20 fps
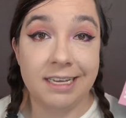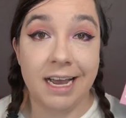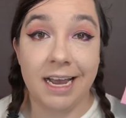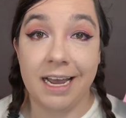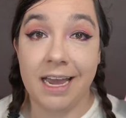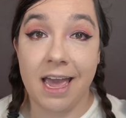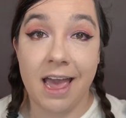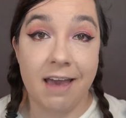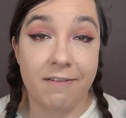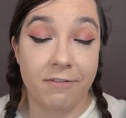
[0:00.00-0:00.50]
I
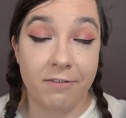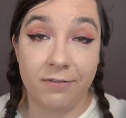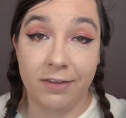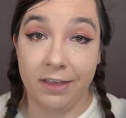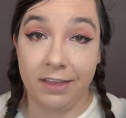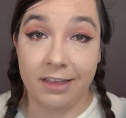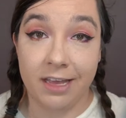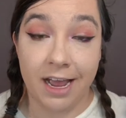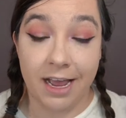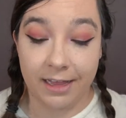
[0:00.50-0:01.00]
have a
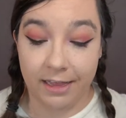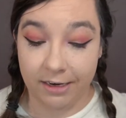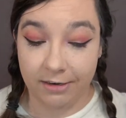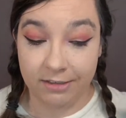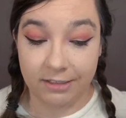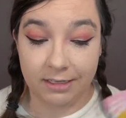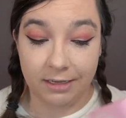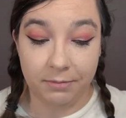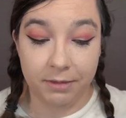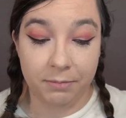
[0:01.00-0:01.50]
feeling the highlighter
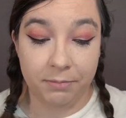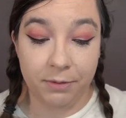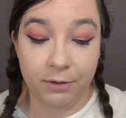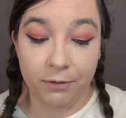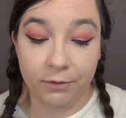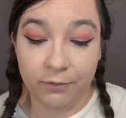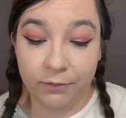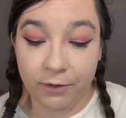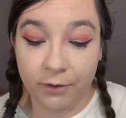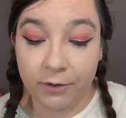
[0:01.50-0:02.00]
is gonna be
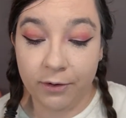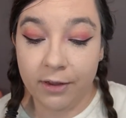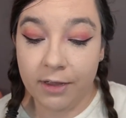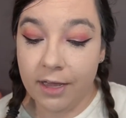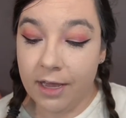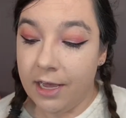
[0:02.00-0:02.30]
beautiful.